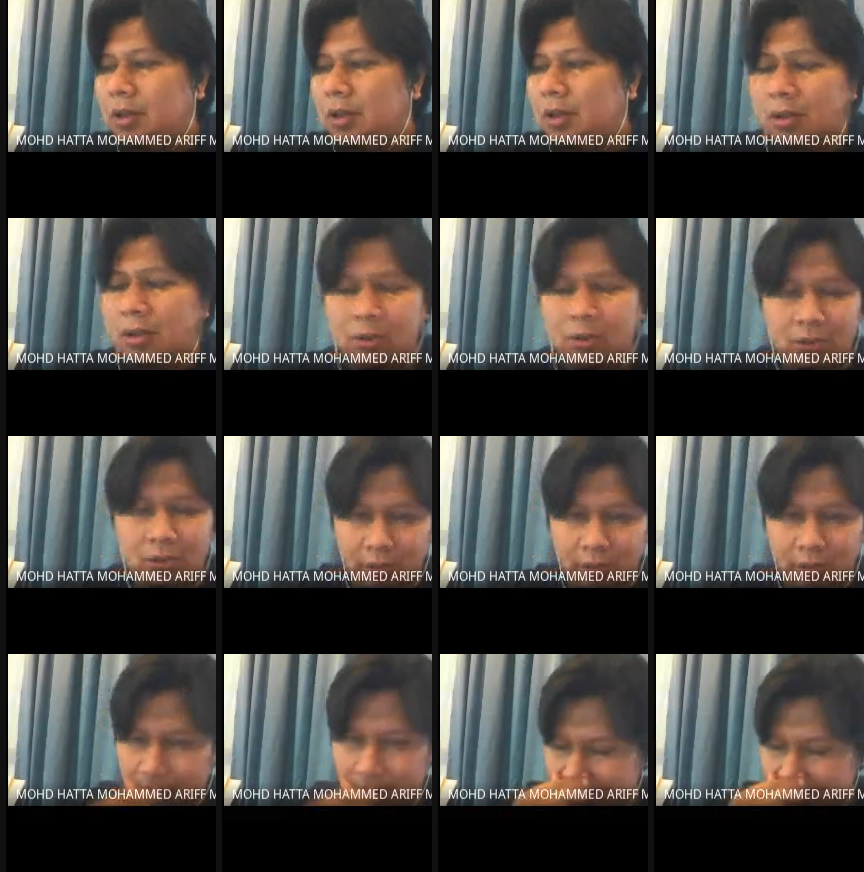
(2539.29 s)
or
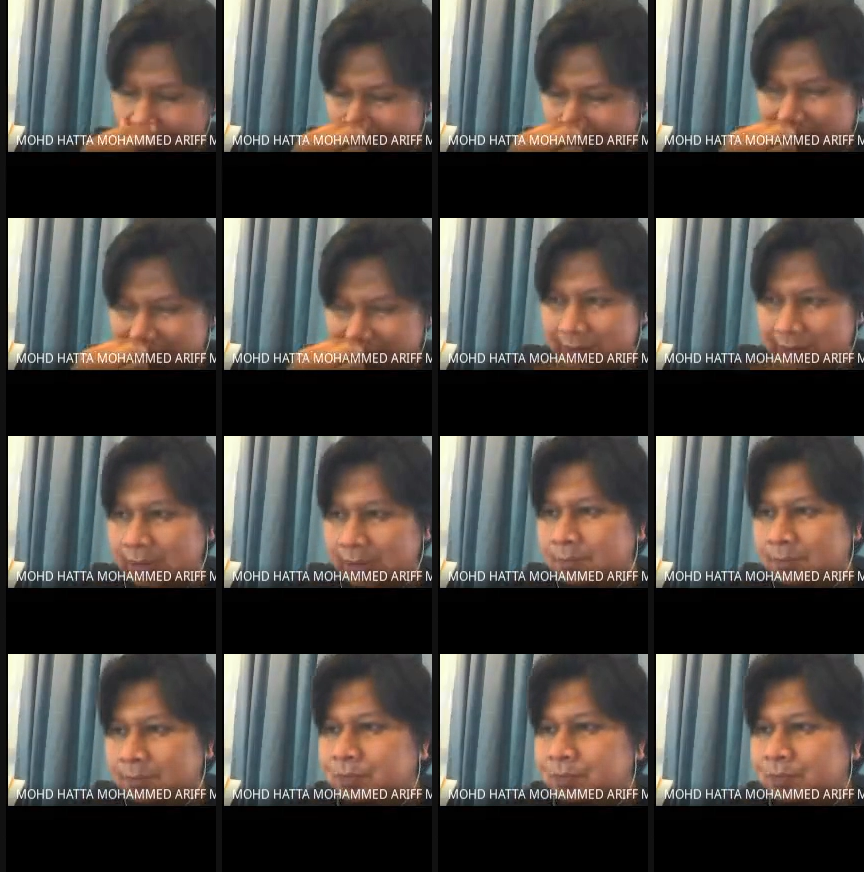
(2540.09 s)
in the resistor.
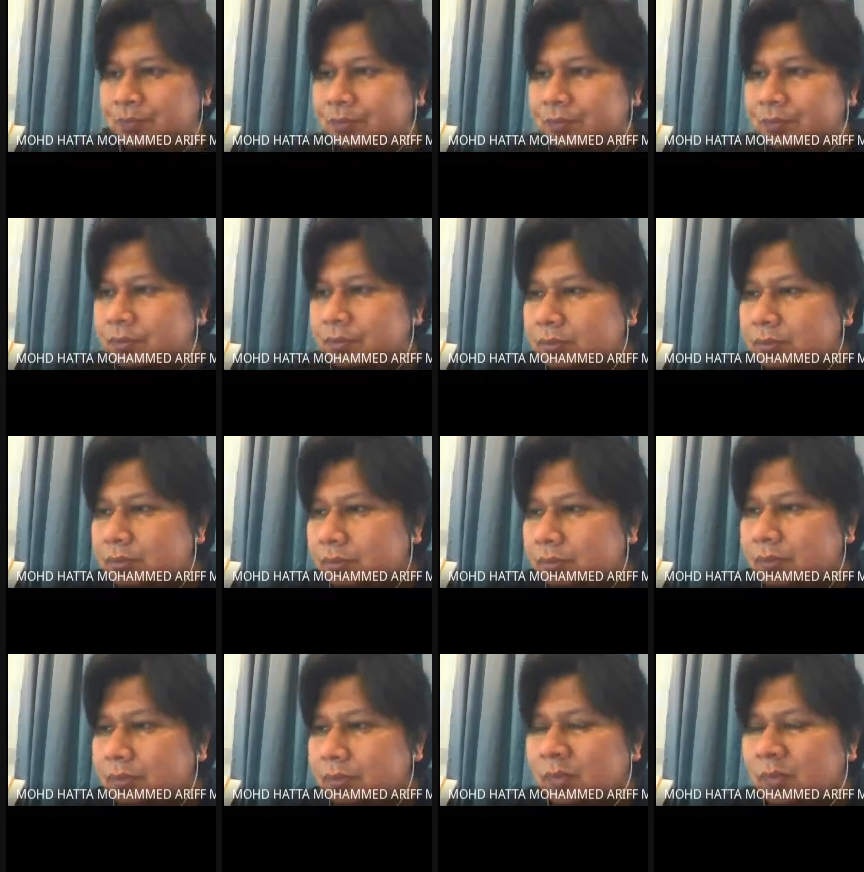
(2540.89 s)

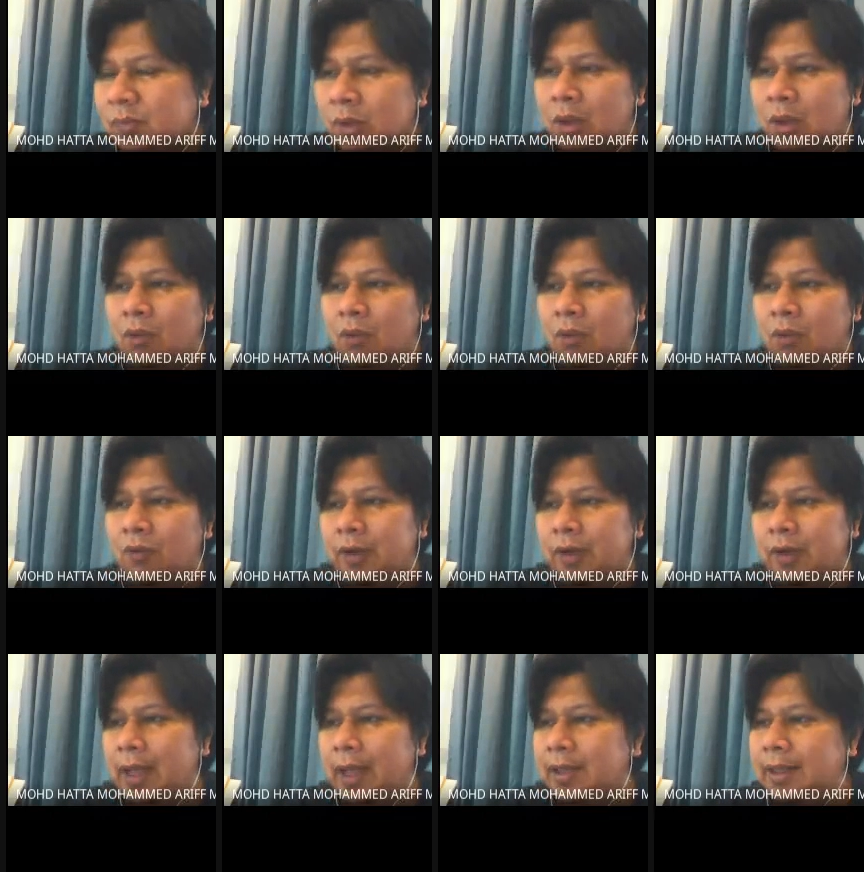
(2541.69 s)
For
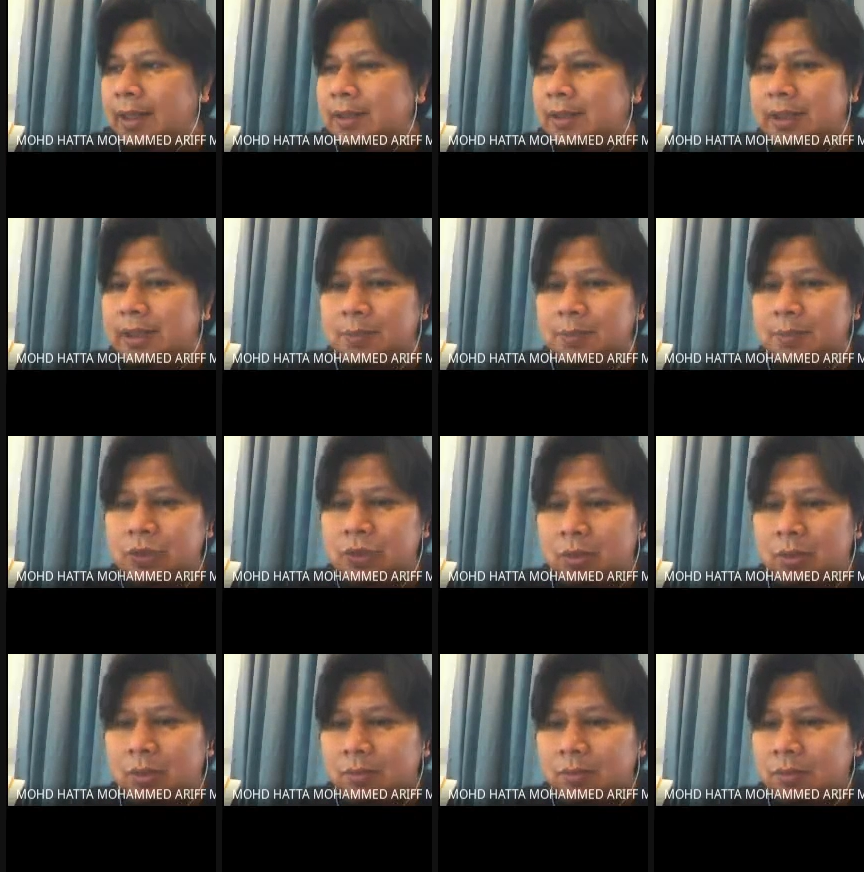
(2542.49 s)
the energy
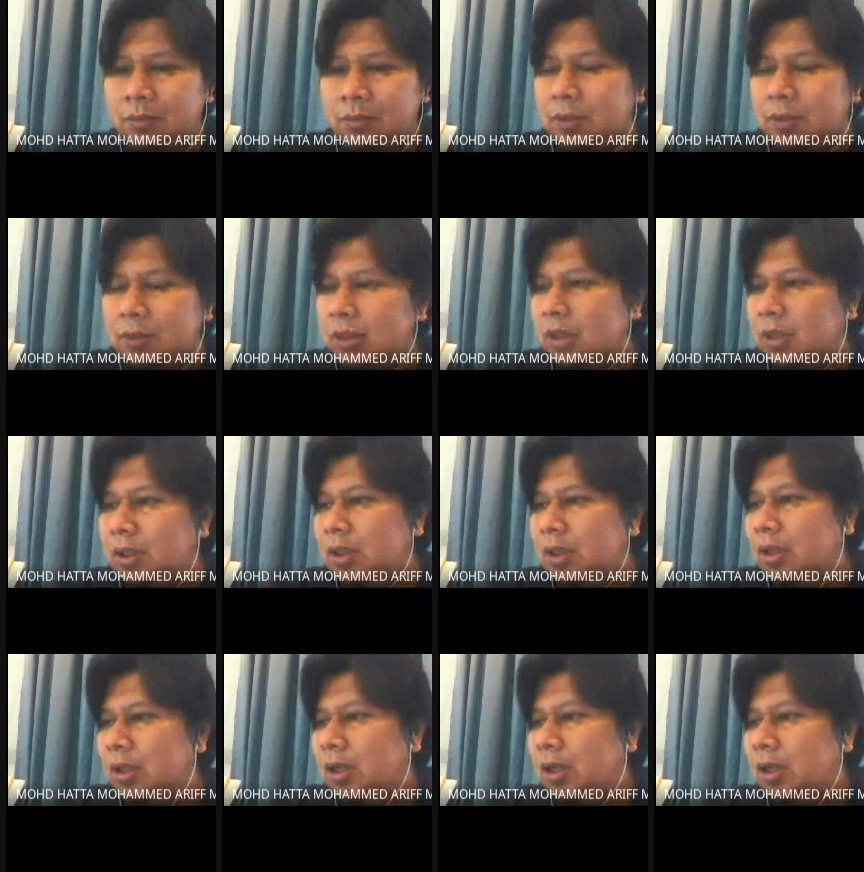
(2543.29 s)
absorbed,
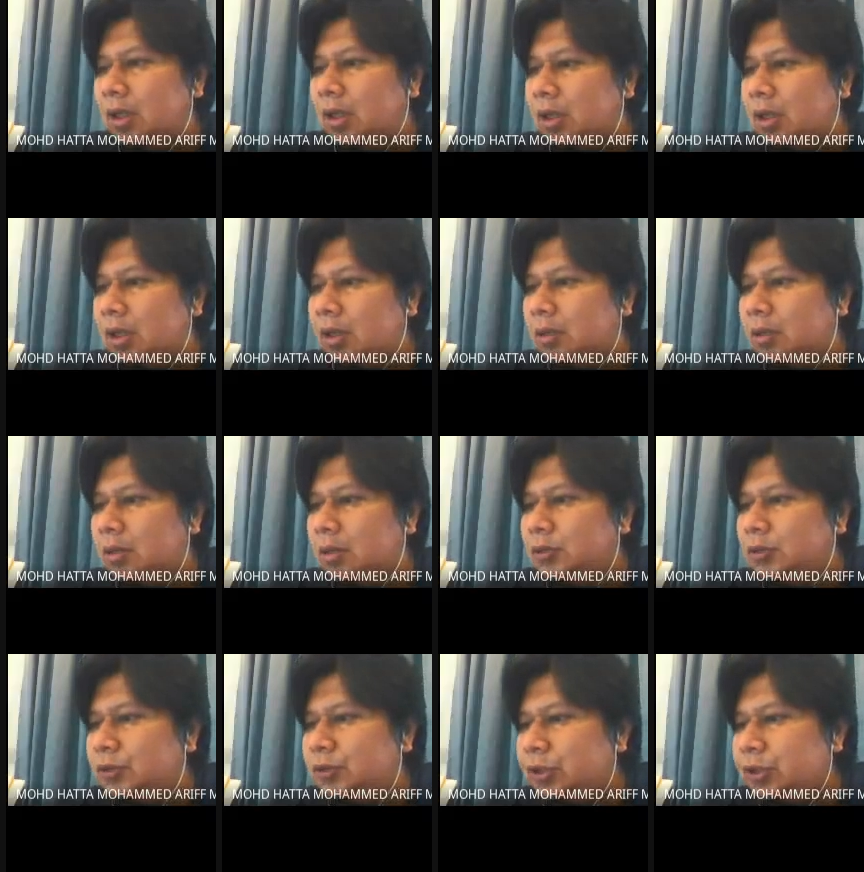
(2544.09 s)

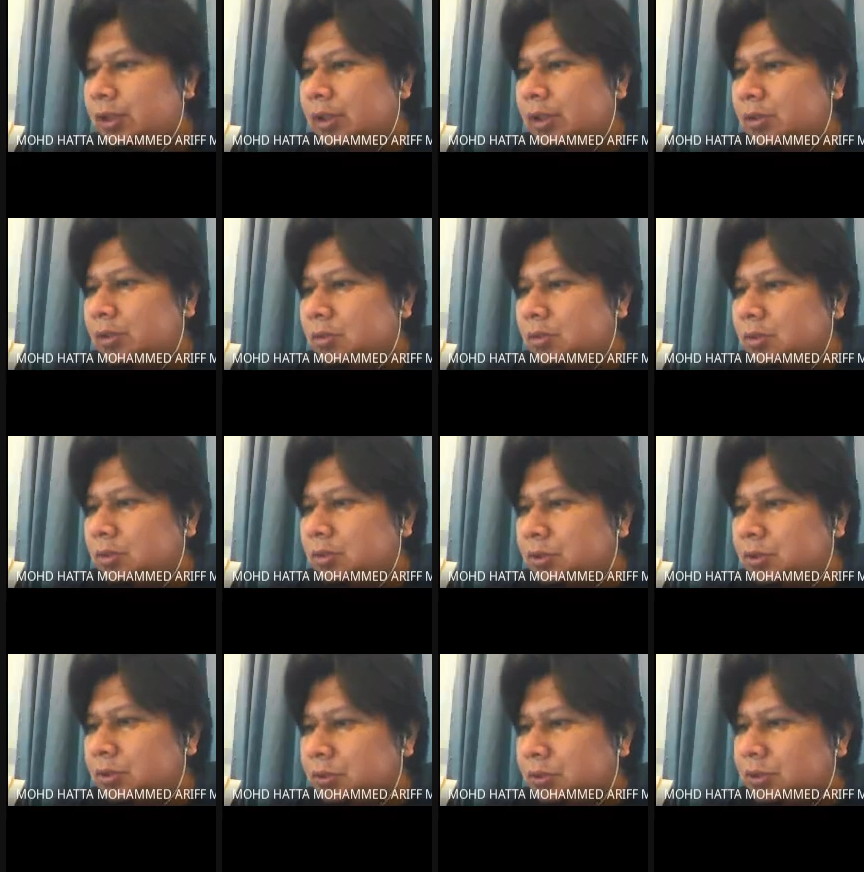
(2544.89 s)
you try to
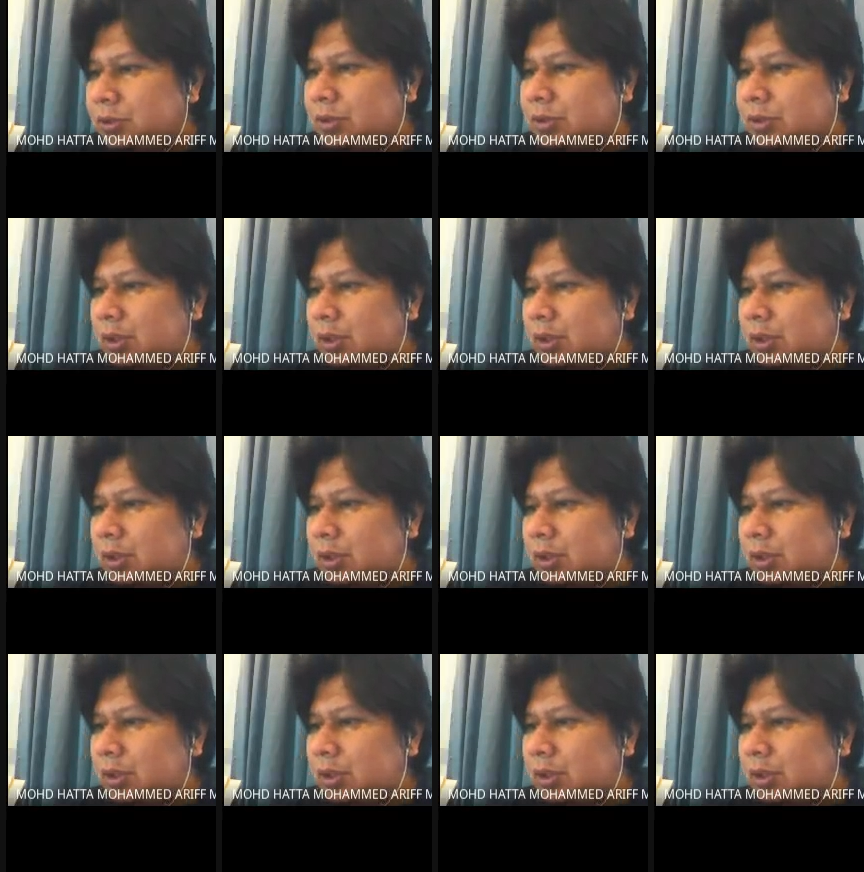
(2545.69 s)
use